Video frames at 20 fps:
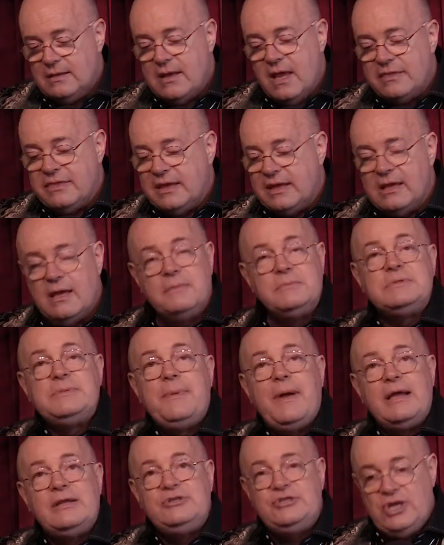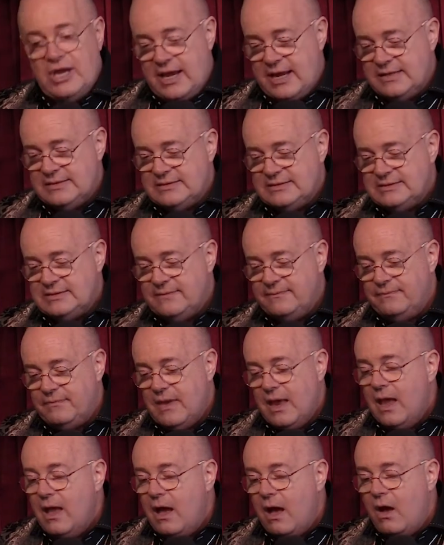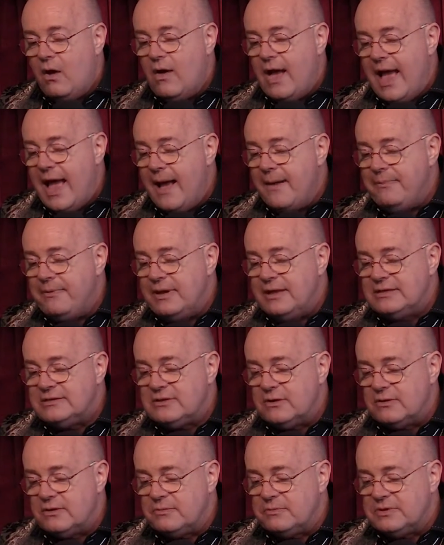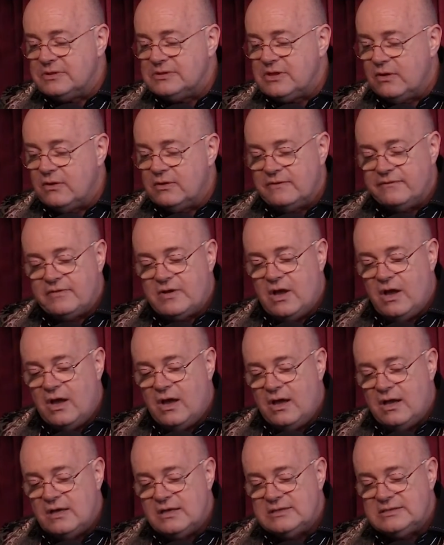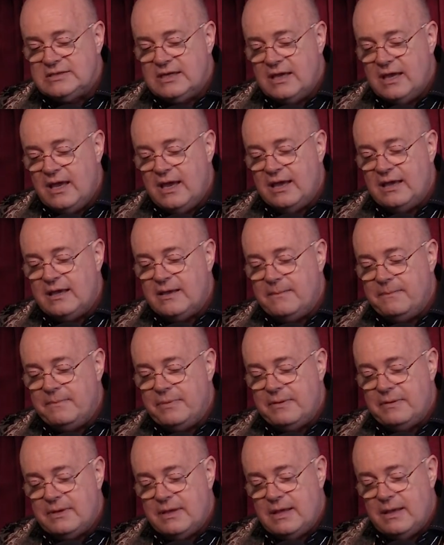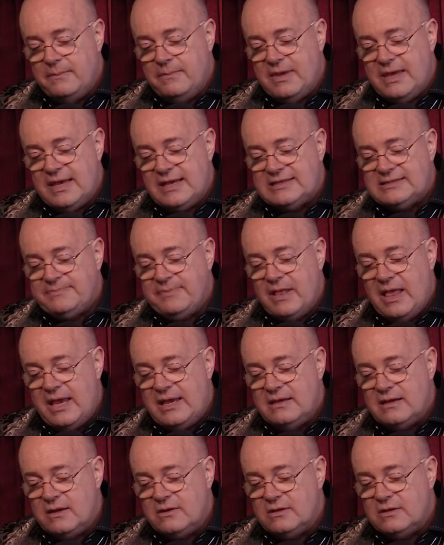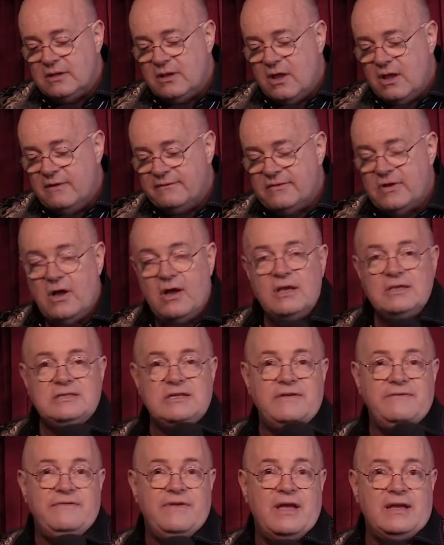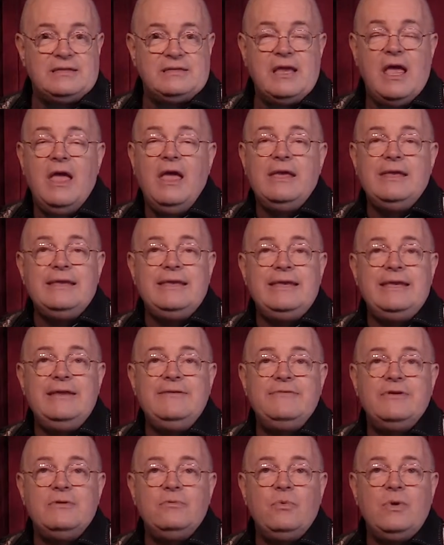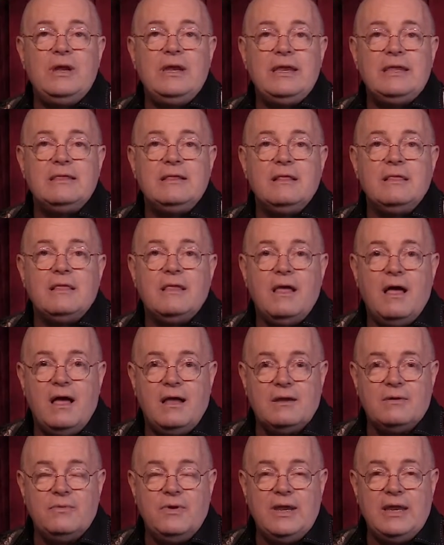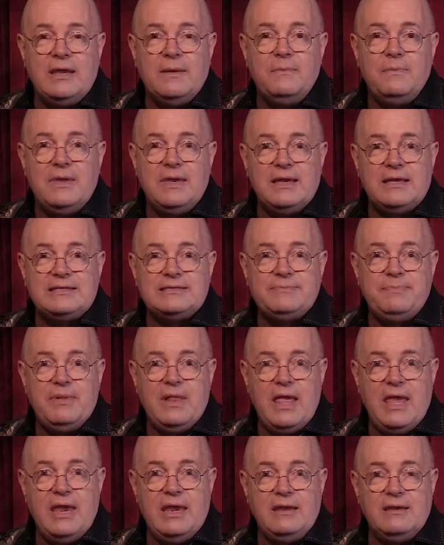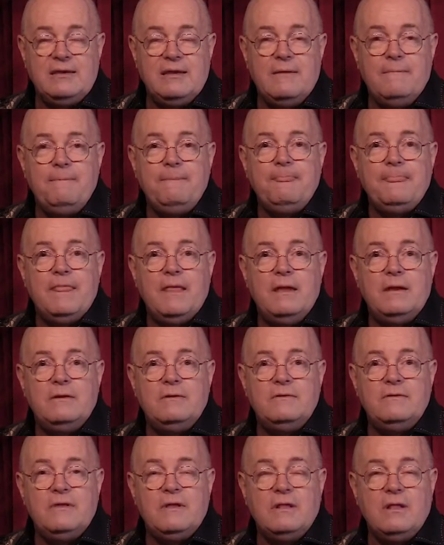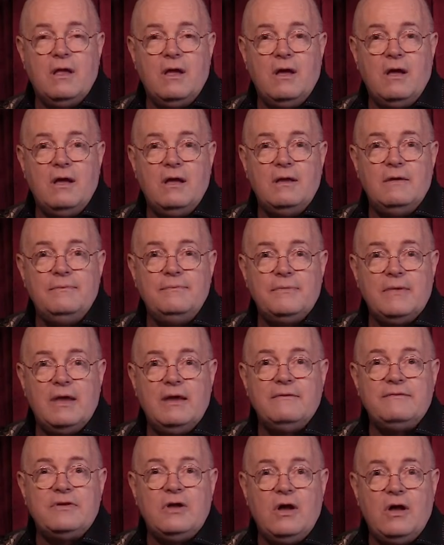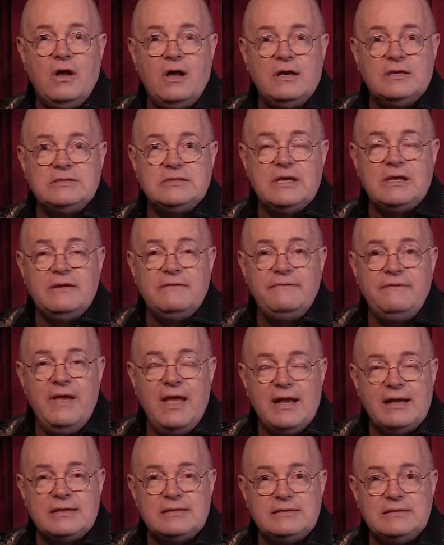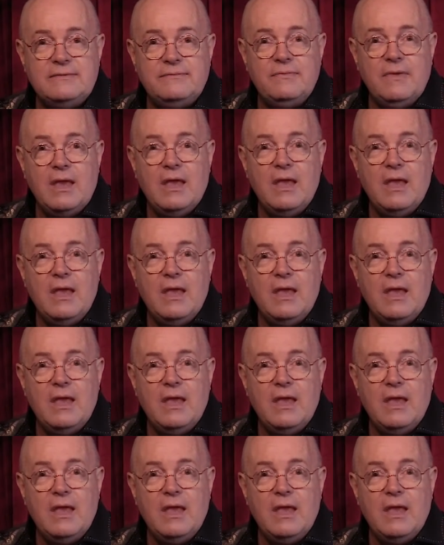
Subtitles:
Nothing comes by chance. All happenings are the result of cause and can be explained under the law of cause and effect. Even winning the lottery can be explained under the law of cause and effect.